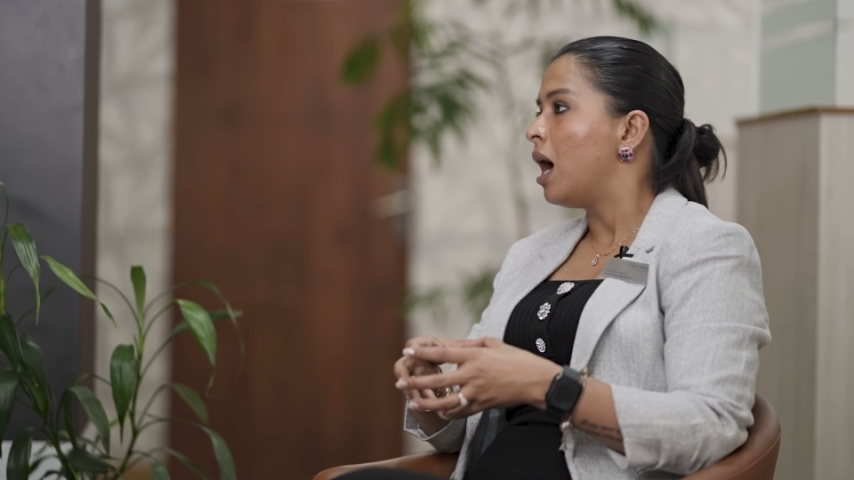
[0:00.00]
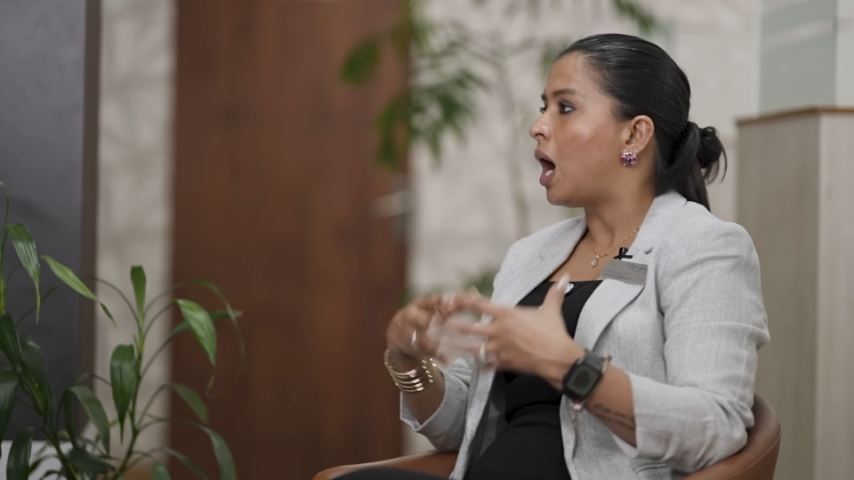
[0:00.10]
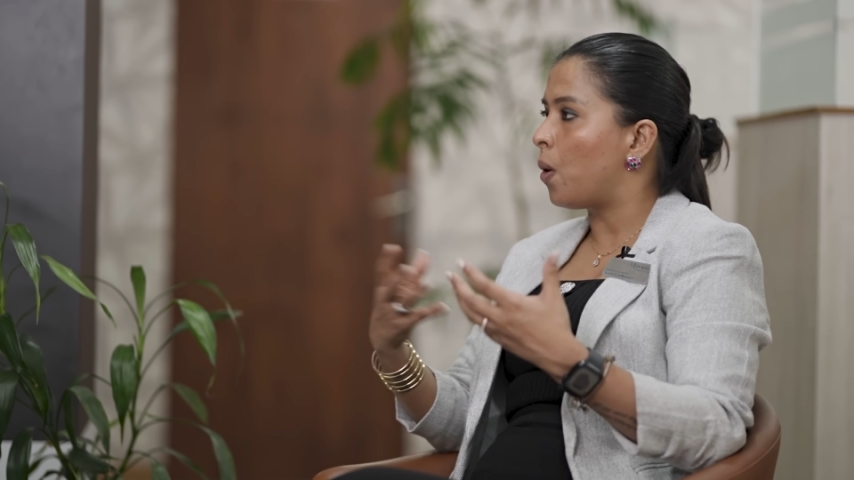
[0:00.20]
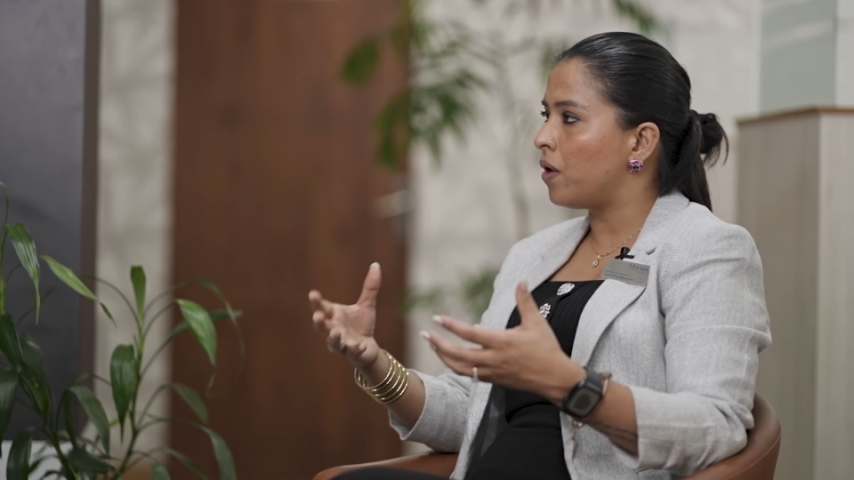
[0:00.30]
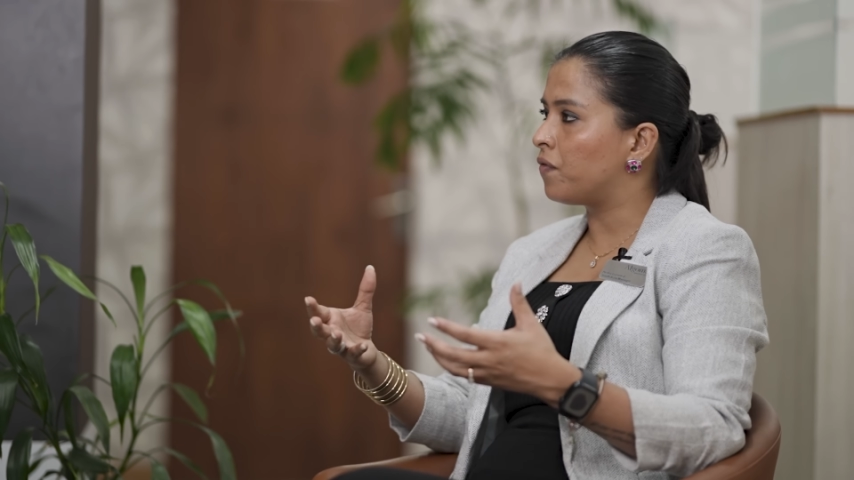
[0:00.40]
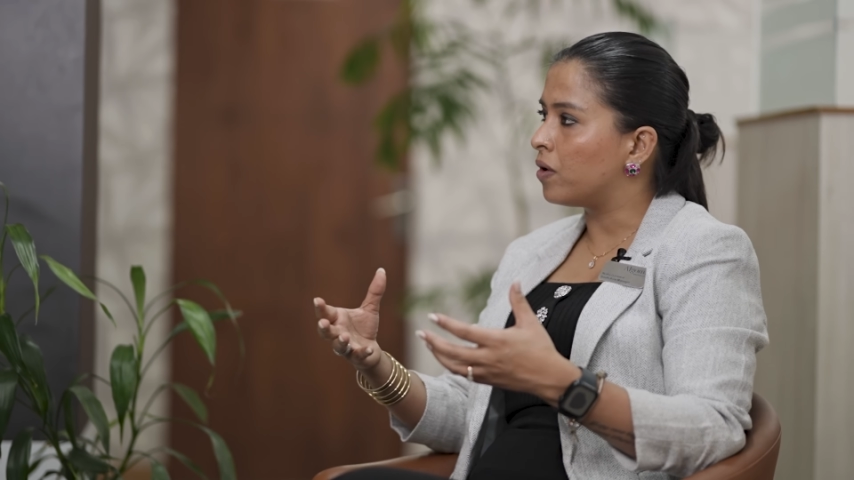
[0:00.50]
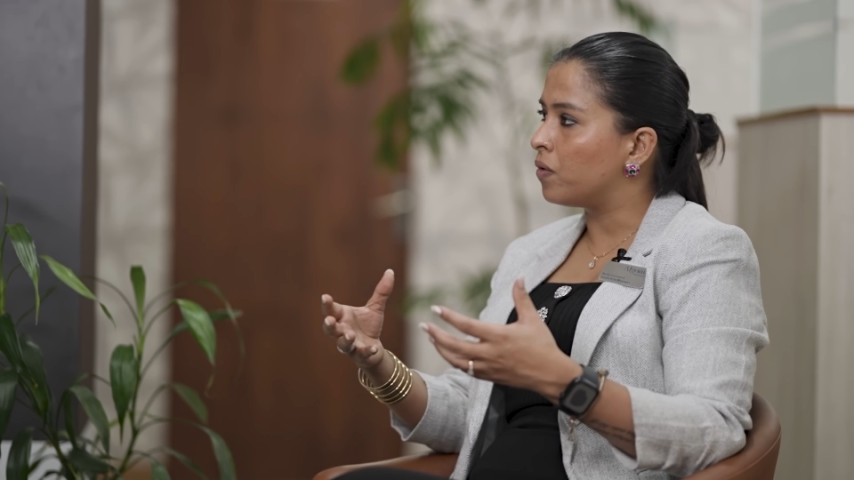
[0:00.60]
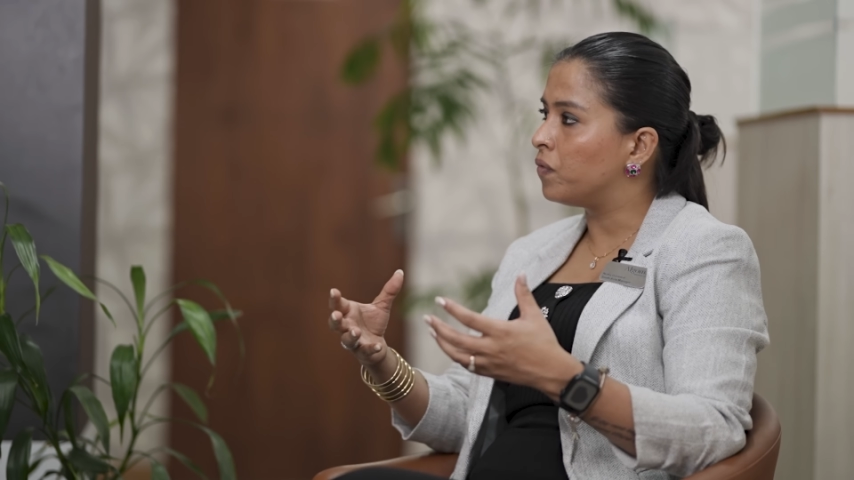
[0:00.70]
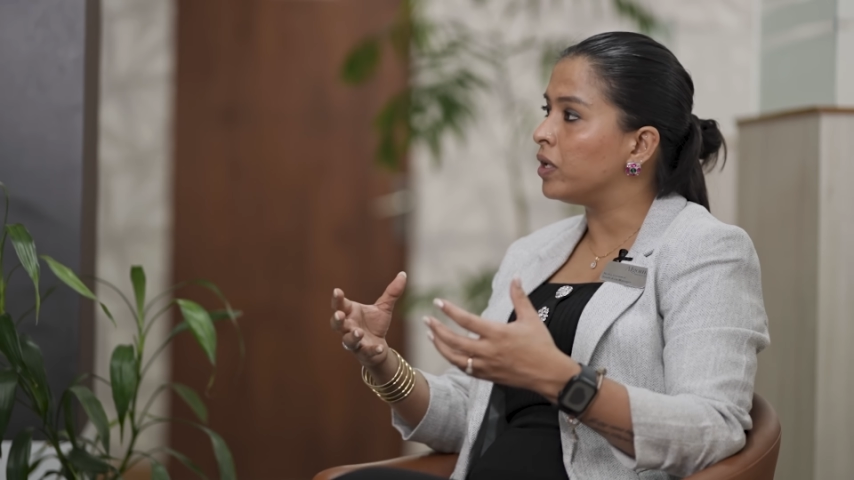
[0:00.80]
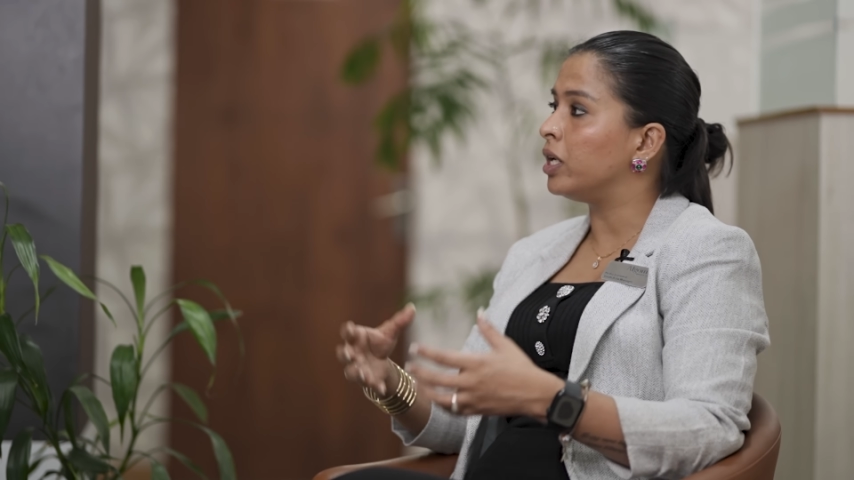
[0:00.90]

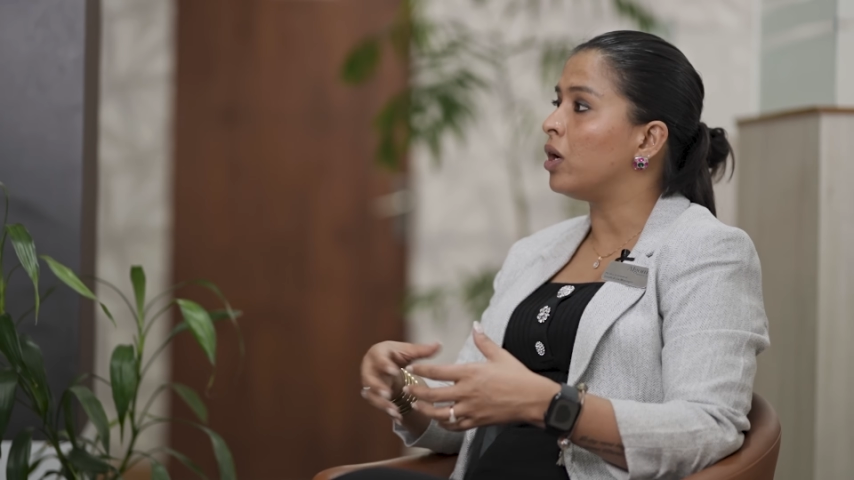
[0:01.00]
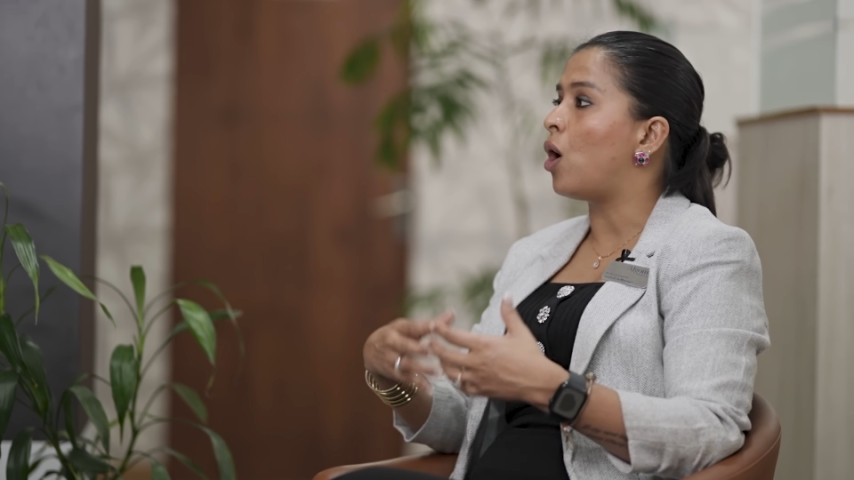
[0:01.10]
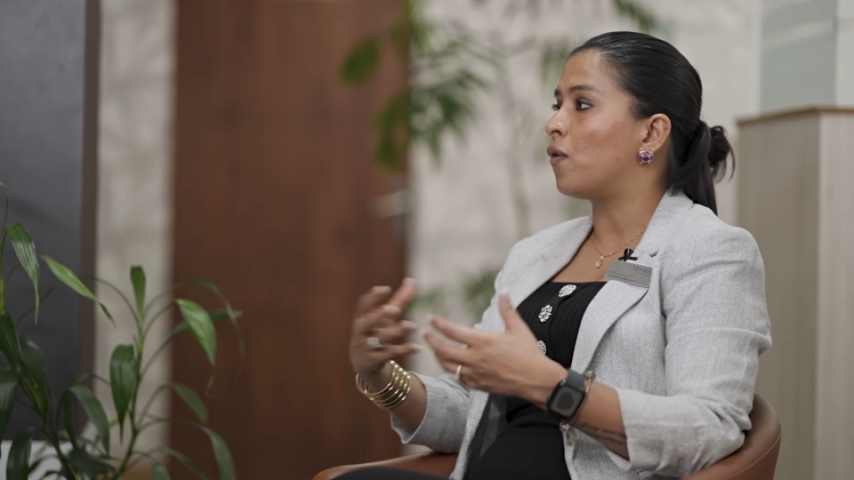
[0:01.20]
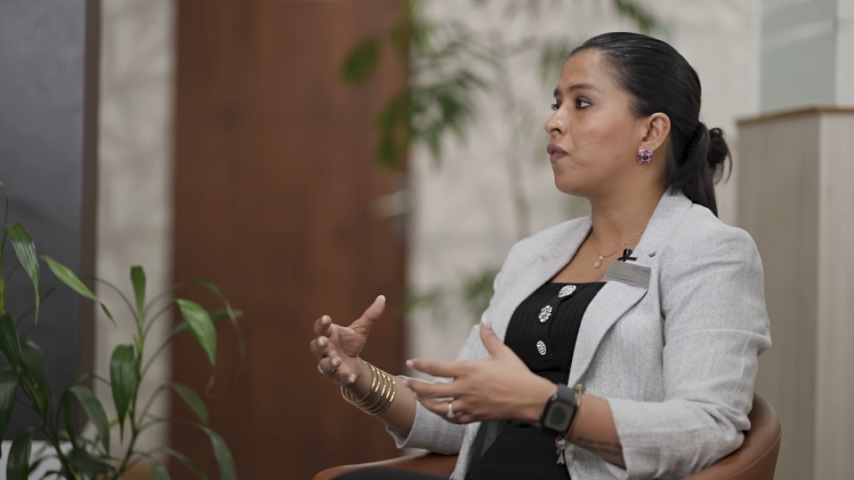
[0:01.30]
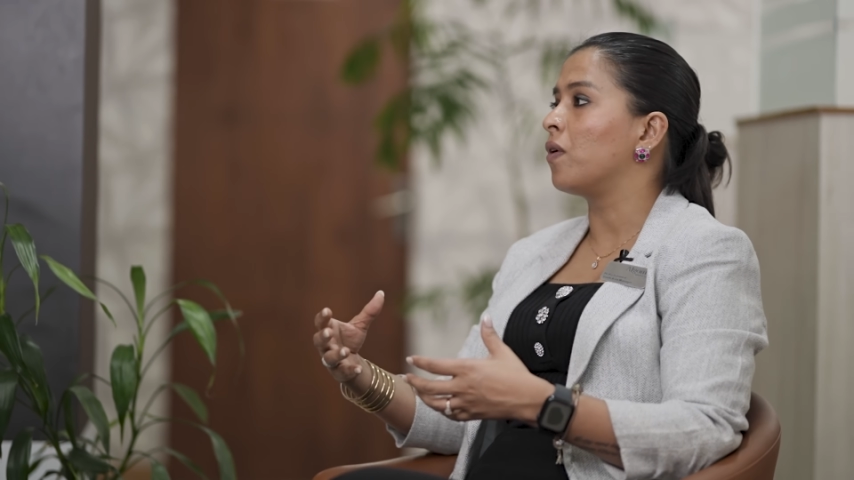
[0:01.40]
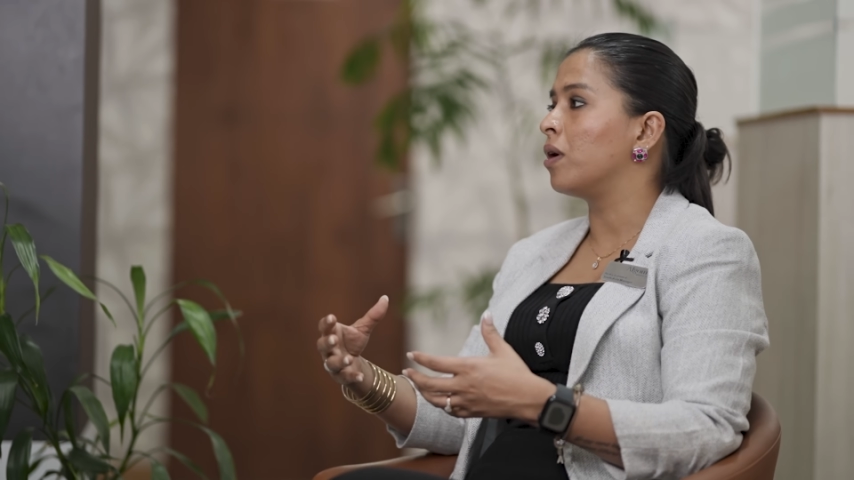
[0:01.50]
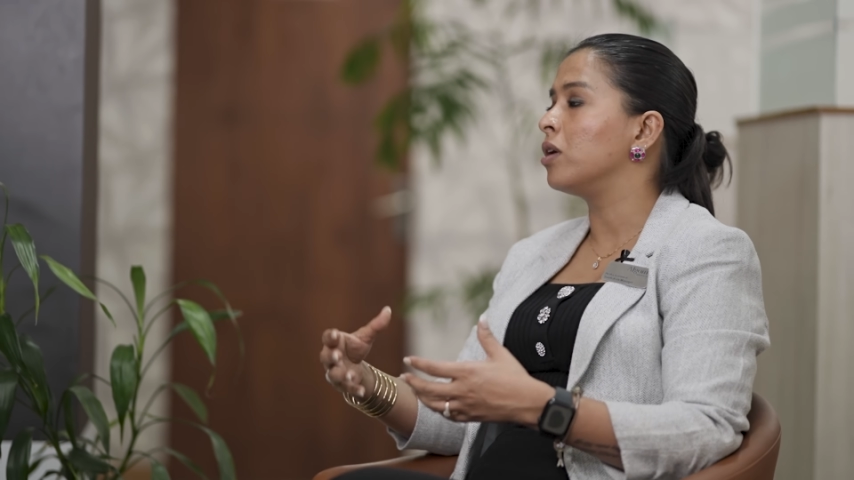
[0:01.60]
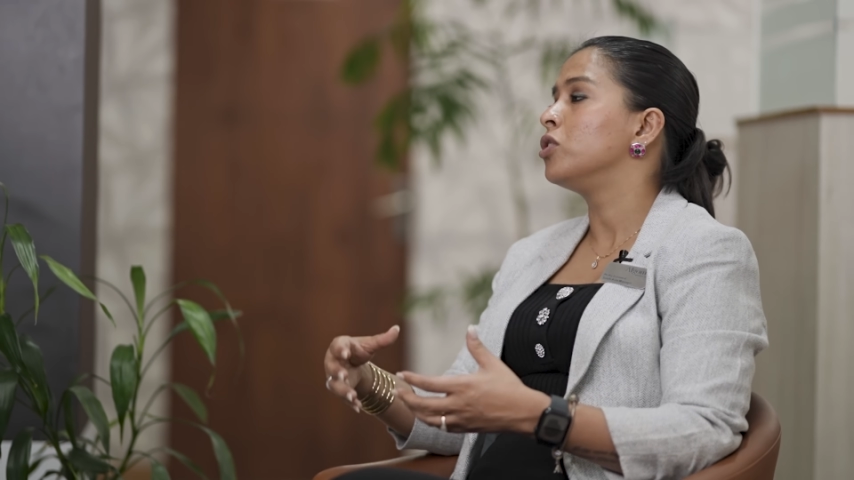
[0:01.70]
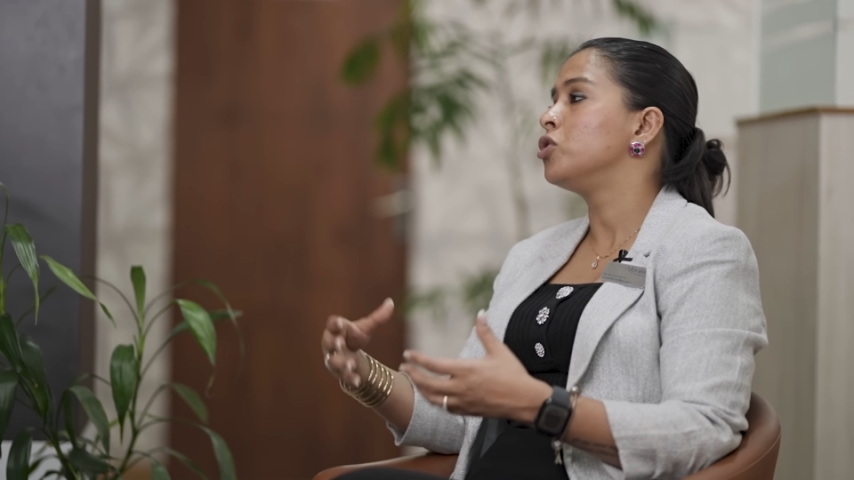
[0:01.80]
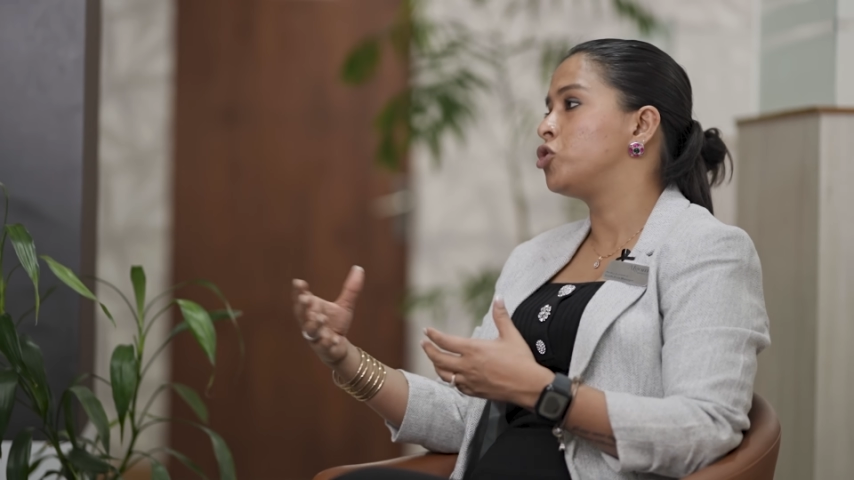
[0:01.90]
However, we offer